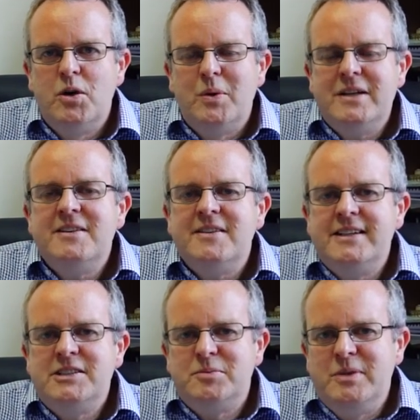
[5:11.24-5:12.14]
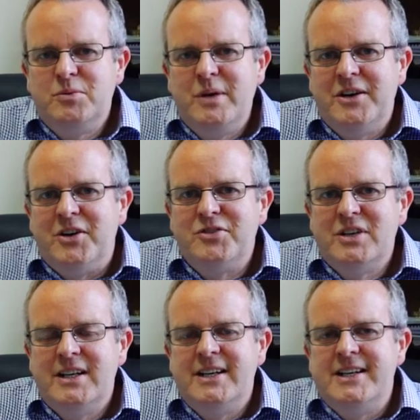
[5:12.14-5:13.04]
One of the things to be aware
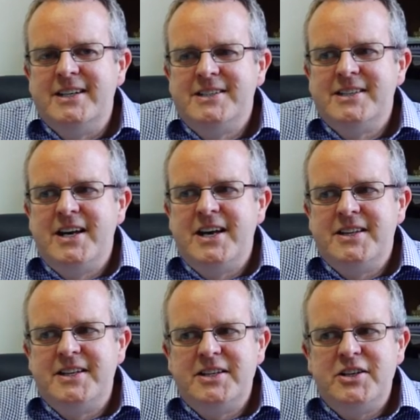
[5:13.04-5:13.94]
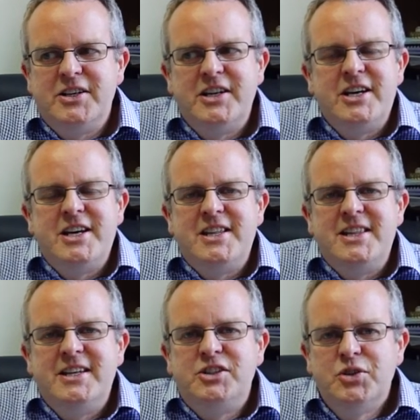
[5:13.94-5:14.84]
of is that
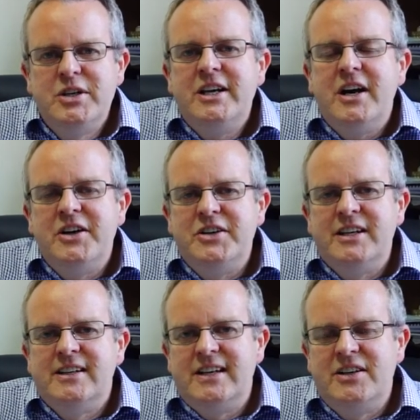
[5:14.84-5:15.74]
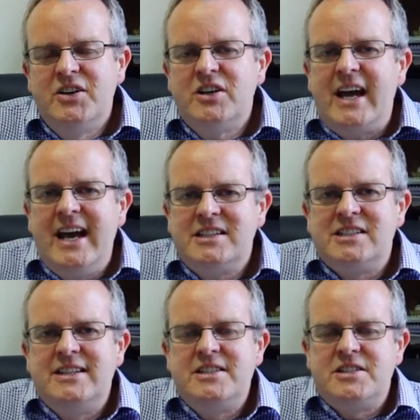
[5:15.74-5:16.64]
the adjoining owner cannot
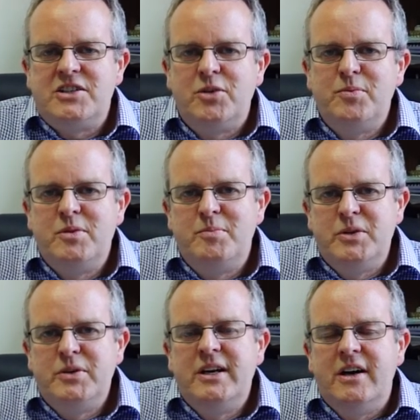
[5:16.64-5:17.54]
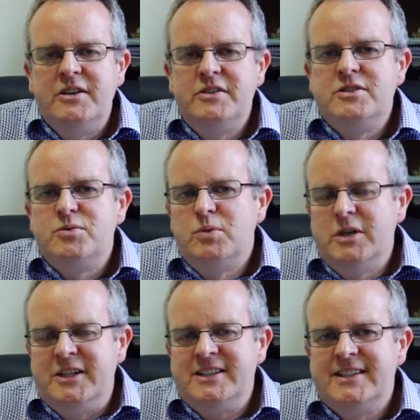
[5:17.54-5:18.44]
actually stop the building owner's
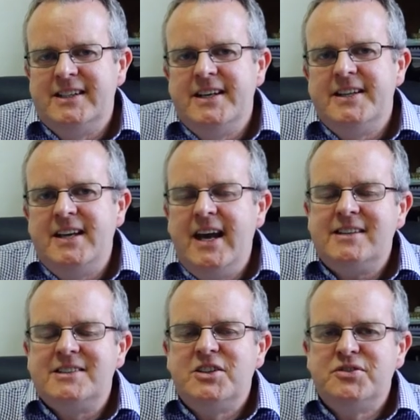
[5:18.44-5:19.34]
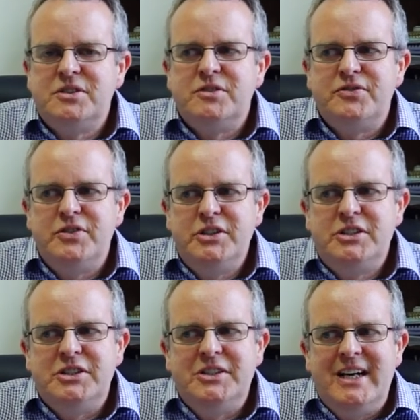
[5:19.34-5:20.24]
work. The act is often referred
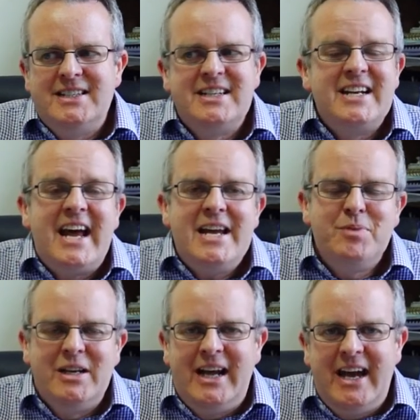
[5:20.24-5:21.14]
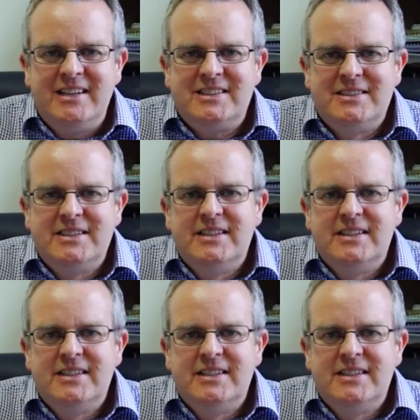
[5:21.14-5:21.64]
to as an enabling act.